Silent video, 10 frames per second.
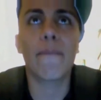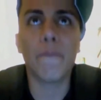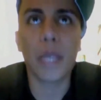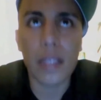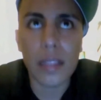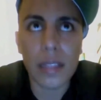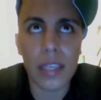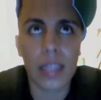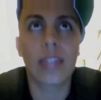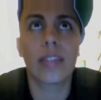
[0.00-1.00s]

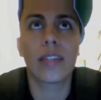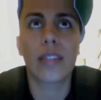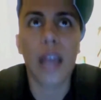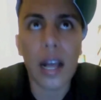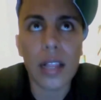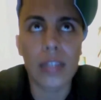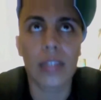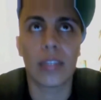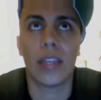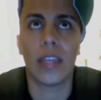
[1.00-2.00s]
billion
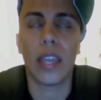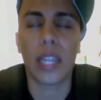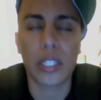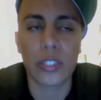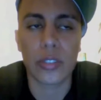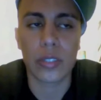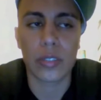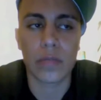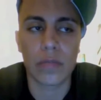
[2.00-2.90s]
industry.